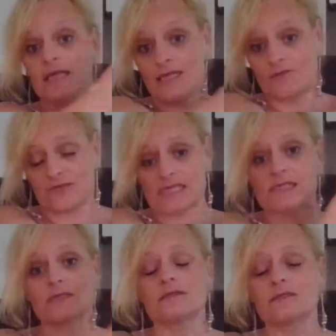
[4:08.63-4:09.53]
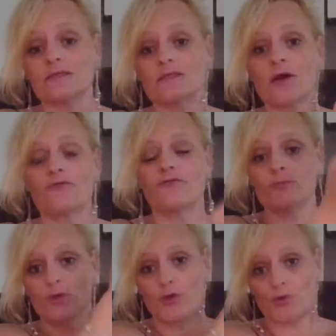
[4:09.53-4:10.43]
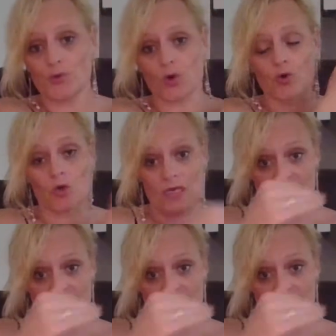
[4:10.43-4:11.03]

either a distance in time from you or